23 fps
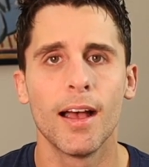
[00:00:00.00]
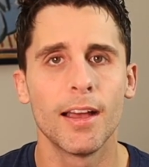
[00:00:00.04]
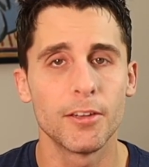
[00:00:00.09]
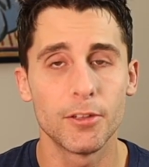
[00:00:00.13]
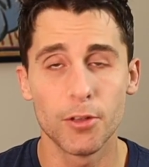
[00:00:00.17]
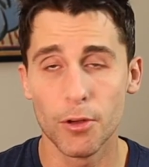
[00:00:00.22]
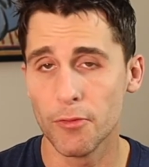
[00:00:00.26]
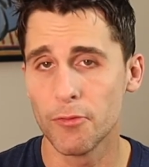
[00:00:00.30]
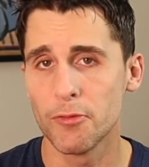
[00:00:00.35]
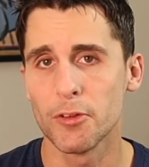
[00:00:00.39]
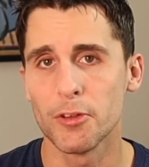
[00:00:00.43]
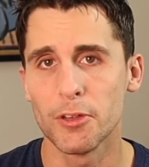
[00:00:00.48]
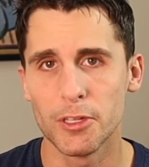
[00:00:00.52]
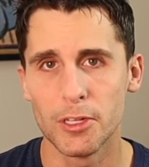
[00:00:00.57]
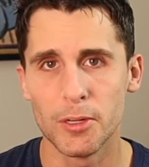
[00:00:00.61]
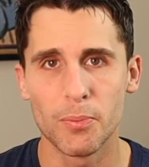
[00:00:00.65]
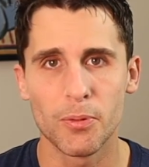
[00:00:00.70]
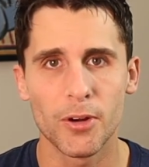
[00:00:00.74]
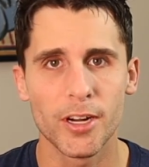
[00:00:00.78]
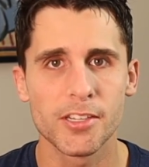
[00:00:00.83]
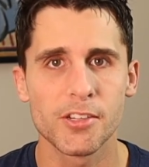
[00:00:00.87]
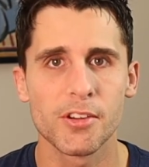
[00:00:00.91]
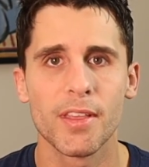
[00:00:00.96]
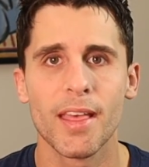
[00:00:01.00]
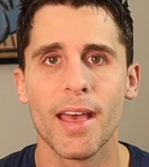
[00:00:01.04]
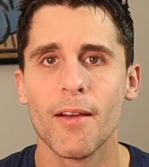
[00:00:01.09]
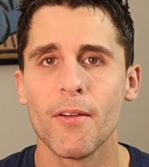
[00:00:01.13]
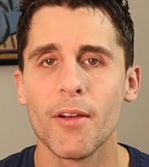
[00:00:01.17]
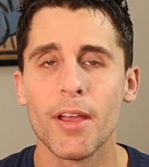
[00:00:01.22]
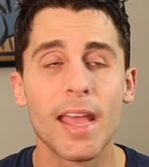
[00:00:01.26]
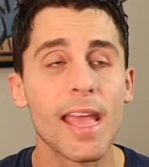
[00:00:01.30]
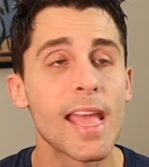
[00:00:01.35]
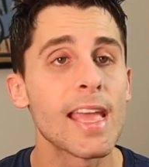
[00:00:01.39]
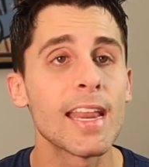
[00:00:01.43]
Don't feel any pressure that
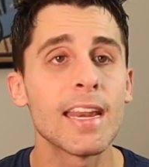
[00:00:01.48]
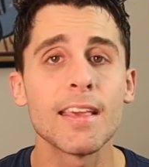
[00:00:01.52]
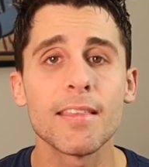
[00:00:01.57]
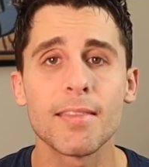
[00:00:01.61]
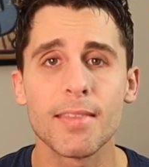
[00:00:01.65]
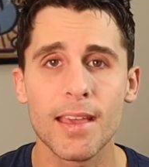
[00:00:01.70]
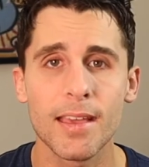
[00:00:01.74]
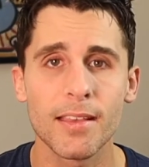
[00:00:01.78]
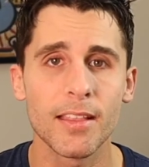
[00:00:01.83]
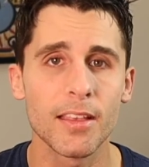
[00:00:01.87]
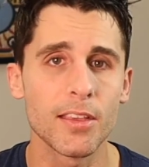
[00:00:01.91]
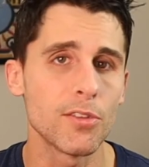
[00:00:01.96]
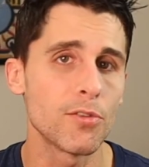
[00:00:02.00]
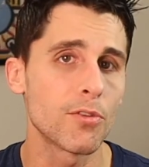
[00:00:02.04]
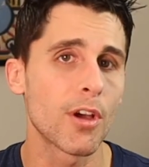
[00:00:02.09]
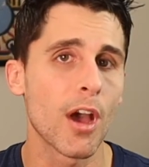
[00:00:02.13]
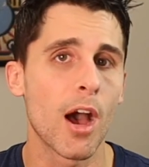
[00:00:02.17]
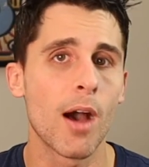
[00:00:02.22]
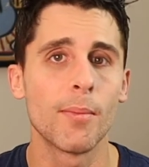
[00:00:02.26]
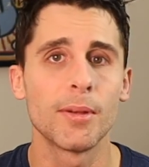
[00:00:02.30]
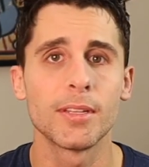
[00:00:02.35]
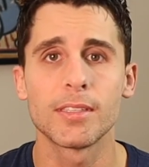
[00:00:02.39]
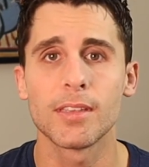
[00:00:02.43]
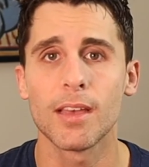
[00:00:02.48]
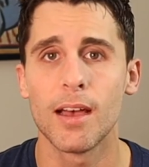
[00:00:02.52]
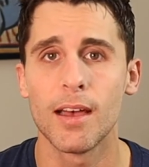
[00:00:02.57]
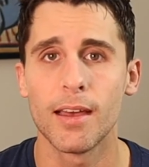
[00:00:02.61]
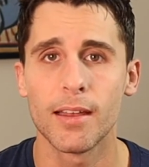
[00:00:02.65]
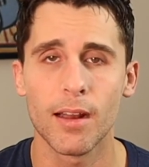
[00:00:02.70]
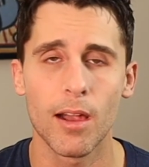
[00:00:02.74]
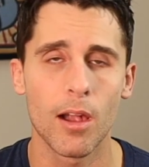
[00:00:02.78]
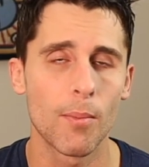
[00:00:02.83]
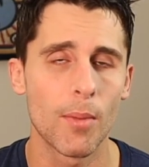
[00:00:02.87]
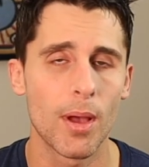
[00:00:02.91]
way. Anything that you comment
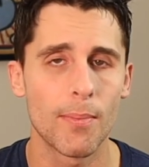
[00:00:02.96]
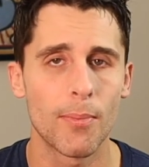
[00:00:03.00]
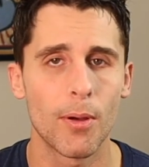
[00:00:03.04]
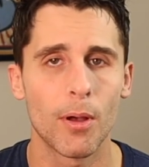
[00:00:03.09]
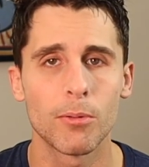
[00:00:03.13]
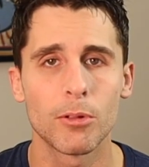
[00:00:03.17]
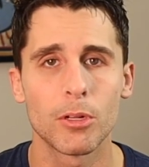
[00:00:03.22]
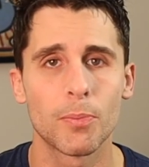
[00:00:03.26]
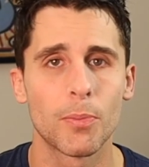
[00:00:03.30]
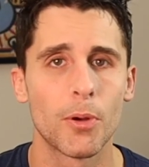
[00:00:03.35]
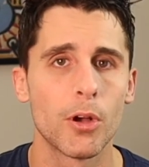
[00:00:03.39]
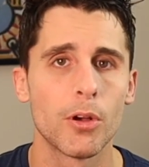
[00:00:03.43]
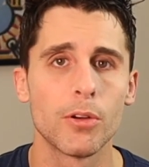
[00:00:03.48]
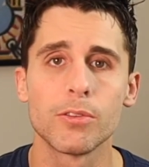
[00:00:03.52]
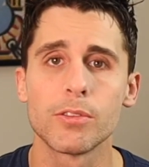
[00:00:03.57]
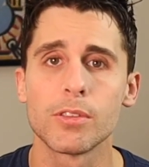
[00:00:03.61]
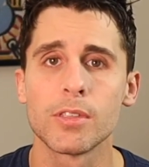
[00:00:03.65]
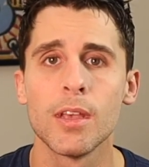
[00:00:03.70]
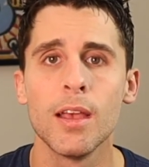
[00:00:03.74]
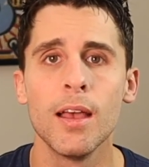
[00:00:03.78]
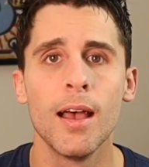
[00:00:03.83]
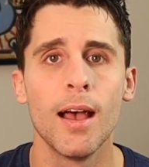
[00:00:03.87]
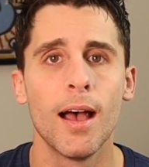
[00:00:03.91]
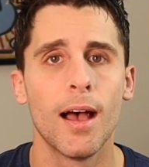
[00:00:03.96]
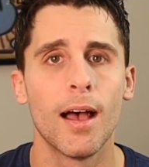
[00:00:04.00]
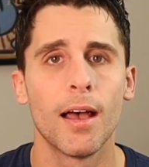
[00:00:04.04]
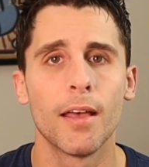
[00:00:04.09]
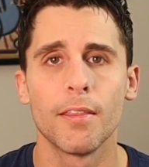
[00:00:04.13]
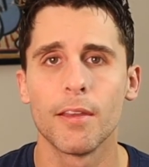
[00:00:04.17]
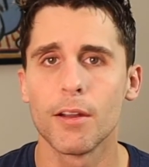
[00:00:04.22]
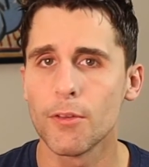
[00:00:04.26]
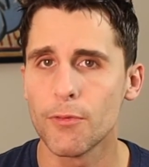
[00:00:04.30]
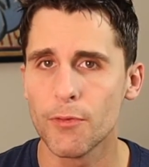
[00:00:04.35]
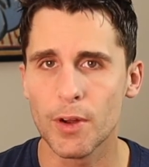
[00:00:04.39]
on my public posts,
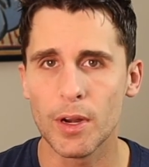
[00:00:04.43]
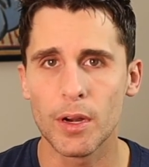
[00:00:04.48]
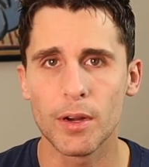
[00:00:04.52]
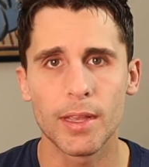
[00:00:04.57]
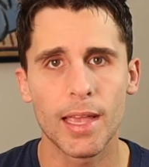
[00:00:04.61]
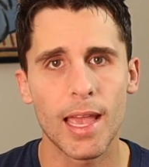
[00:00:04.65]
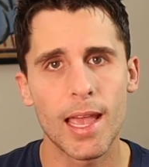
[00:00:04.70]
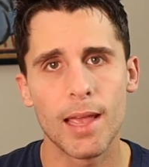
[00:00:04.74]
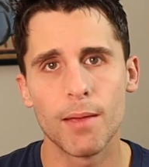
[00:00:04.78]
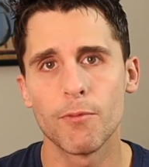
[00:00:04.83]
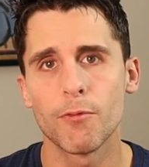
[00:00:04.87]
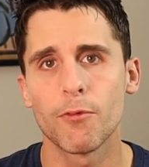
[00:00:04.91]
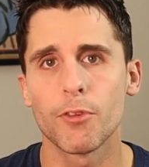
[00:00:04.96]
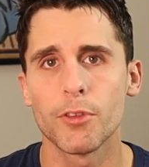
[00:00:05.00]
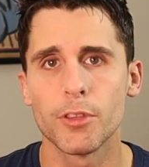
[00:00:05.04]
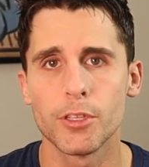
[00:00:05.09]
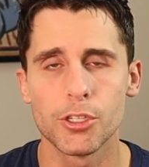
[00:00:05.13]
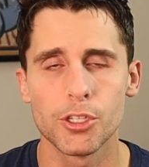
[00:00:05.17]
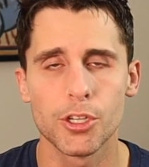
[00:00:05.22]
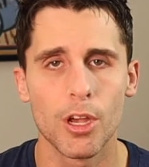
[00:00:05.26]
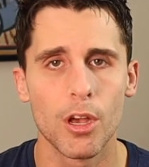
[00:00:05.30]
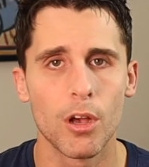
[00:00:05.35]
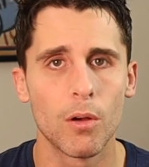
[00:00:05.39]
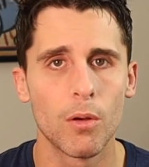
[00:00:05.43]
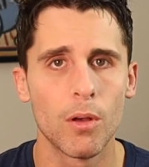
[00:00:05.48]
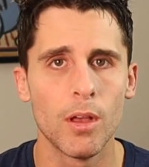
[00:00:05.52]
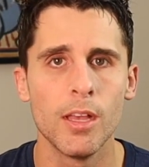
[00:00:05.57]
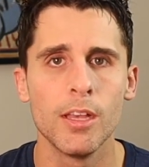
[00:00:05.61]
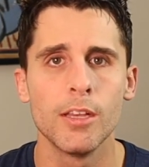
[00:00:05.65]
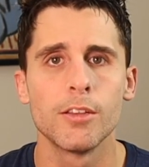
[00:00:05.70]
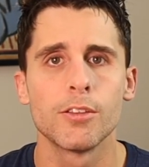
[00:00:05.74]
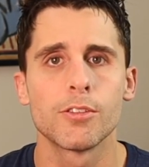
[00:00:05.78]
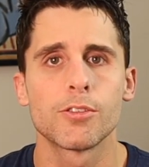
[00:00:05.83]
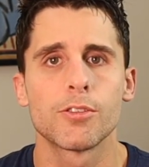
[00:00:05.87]
they're fair game for the show.
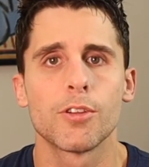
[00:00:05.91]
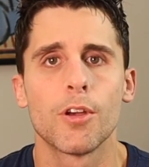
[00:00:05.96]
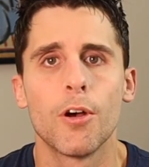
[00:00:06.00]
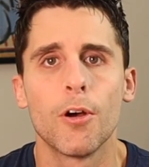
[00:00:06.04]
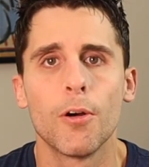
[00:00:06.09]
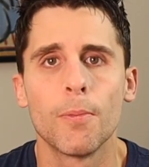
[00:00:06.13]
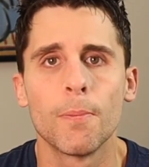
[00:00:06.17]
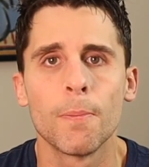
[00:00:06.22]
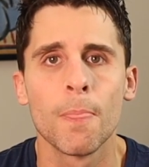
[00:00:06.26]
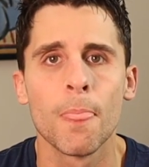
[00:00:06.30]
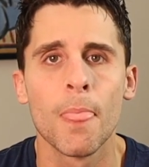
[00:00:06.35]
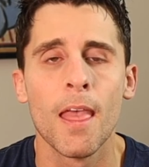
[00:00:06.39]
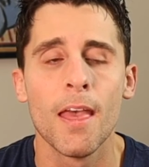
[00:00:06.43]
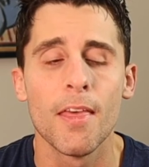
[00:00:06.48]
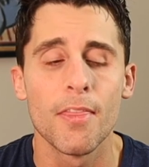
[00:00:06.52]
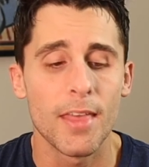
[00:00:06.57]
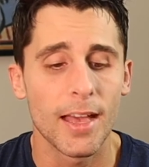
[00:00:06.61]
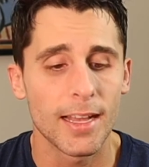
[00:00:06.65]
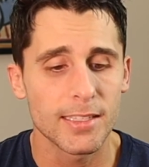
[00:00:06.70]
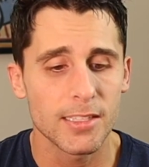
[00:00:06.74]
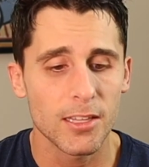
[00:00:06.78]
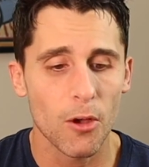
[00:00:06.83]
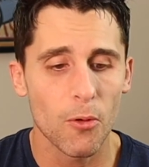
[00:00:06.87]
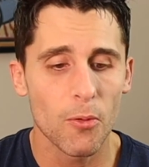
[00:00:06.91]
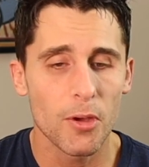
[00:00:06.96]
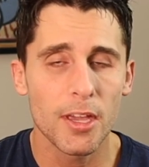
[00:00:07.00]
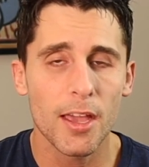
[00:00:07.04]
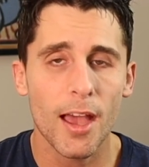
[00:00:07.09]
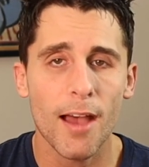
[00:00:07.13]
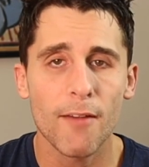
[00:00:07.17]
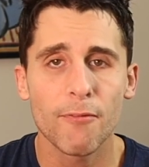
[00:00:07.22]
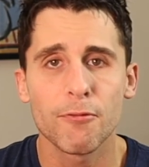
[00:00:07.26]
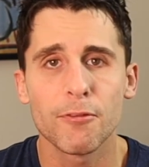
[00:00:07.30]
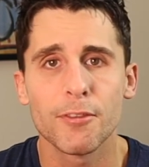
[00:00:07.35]
So that's all we
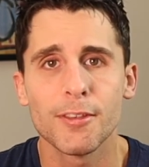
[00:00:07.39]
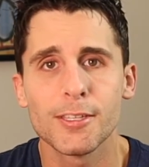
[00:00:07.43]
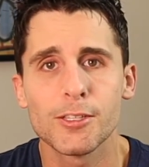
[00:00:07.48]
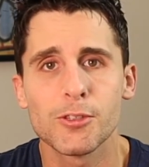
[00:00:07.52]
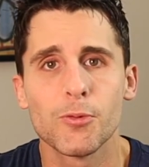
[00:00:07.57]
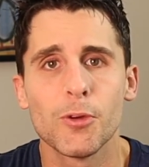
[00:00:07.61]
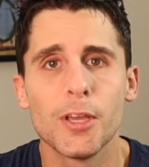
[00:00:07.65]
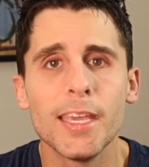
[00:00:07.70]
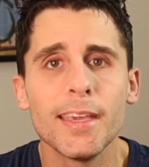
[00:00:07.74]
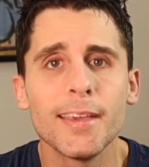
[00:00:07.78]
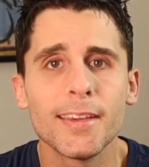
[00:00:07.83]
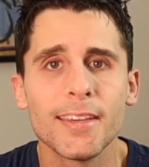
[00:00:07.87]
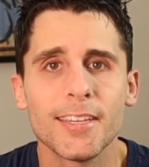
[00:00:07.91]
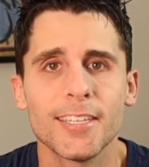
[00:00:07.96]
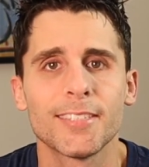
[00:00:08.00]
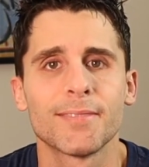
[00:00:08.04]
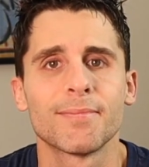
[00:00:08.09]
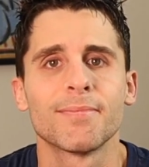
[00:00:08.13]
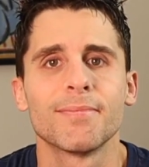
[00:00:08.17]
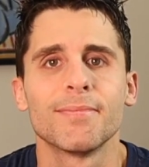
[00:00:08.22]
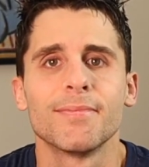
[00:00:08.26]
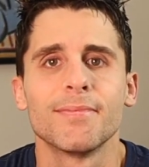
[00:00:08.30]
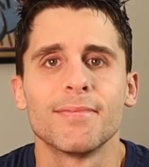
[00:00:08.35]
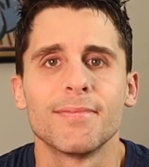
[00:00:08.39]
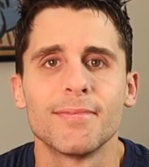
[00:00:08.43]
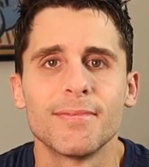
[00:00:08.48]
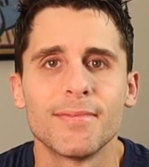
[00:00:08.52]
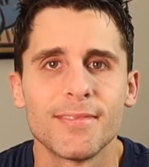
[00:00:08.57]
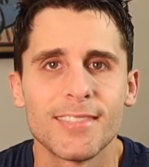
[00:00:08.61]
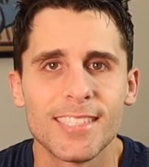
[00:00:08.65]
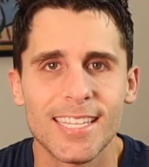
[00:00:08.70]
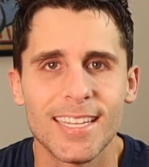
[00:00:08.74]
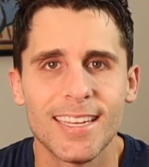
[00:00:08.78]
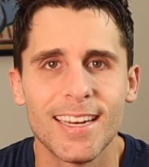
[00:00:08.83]
got for this week.
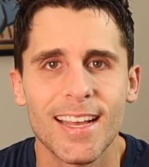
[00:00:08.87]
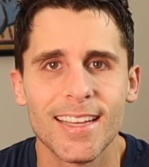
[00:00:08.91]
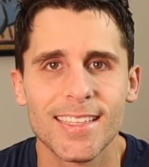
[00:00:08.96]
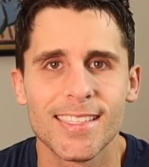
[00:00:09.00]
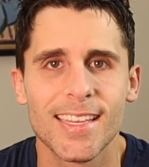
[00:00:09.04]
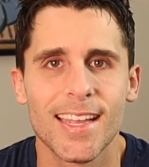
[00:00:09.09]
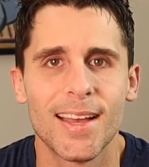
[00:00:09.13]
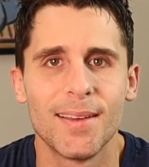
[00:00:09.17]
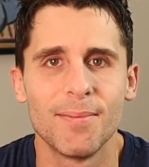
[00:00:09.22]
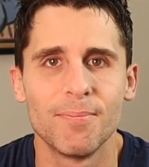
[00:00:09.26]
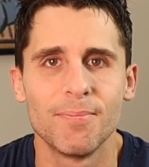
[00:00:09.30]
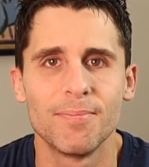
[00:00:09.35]
See you next time.